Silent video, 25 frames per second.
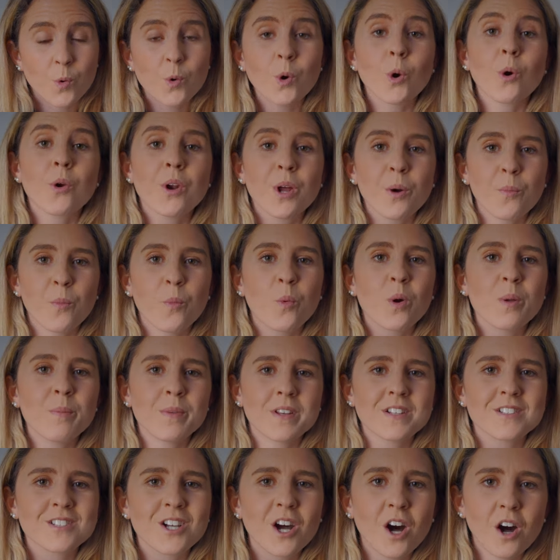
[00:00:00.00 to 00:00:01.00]
grown-up
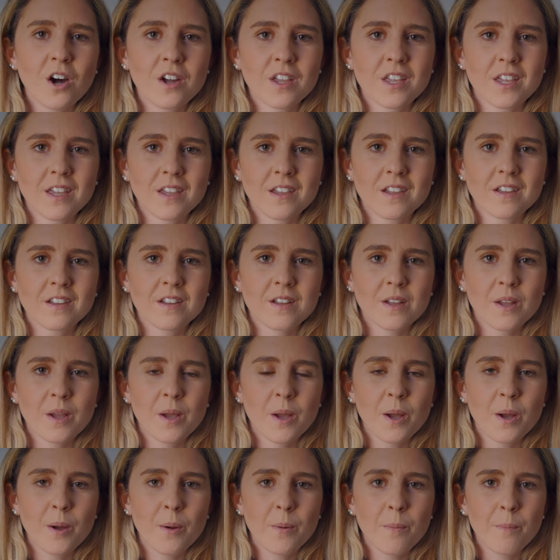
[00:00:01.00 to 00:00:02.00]
women talking.
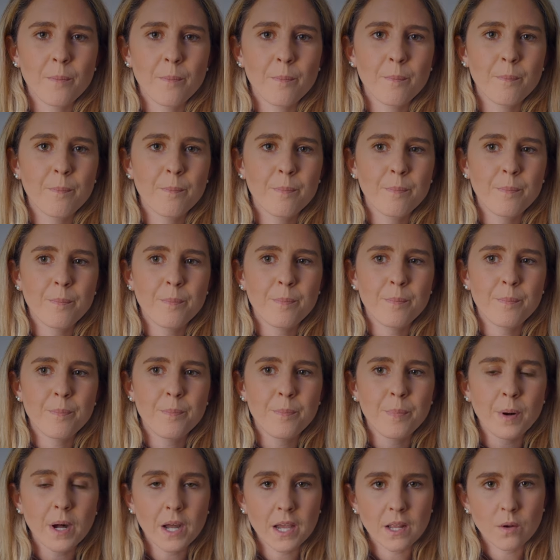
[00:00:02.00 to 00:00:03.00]

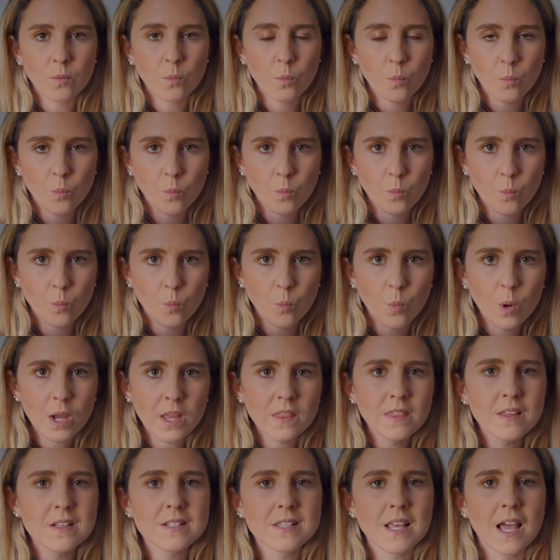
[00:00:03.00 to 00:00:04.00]
But
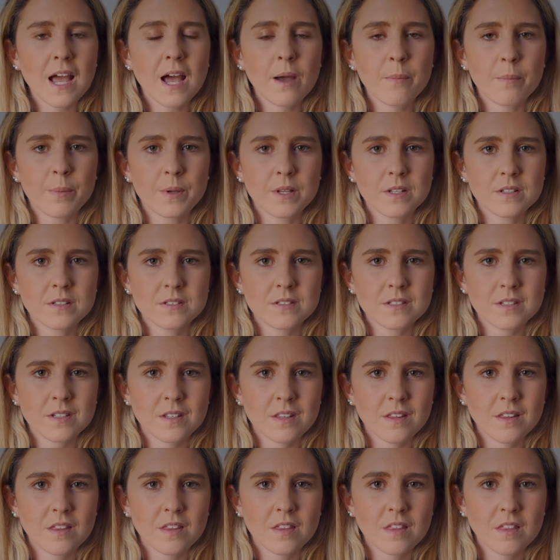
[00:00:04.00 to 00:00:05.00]
when this happened,
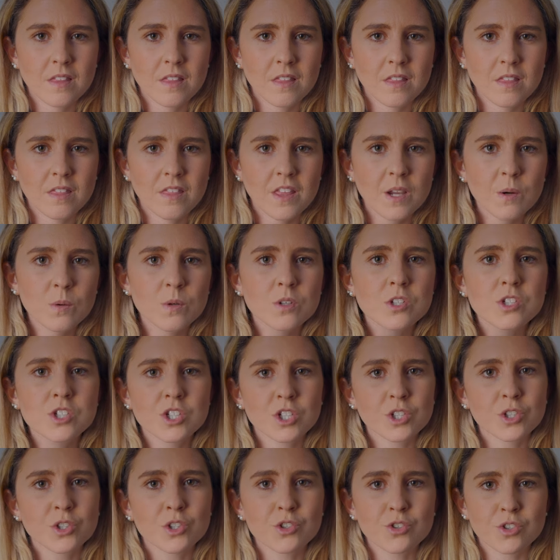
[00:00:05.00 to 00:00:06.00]
they were
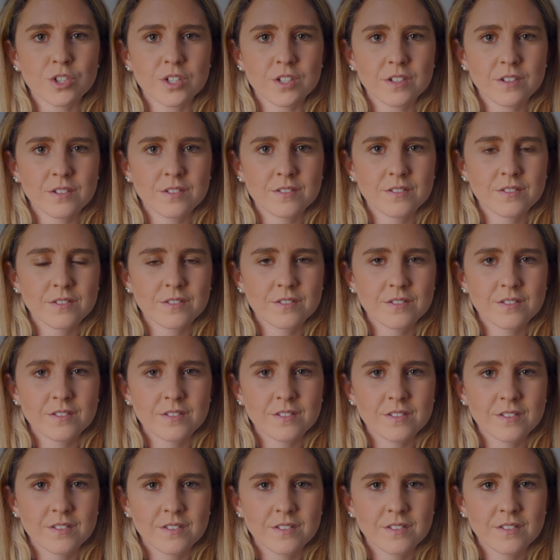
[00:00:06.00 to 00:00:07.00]
children.
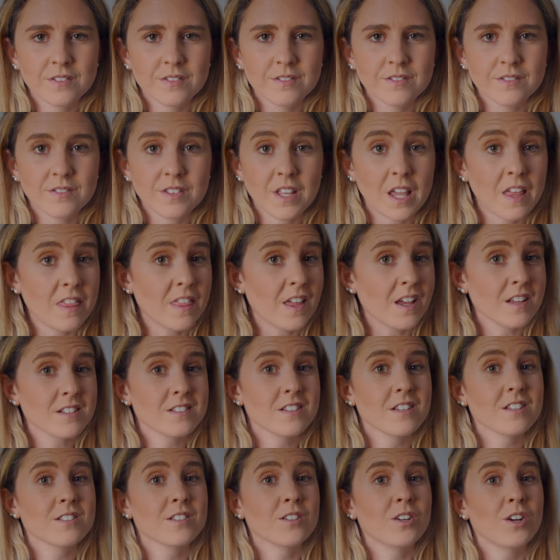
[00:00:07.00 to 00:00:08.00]
And that
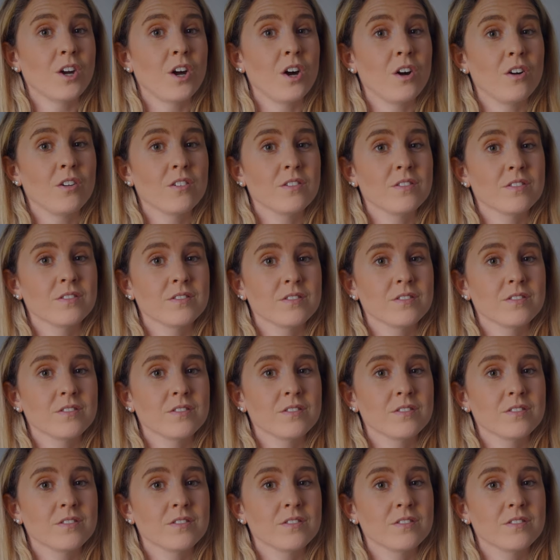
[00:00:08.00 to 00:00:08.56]
says it all.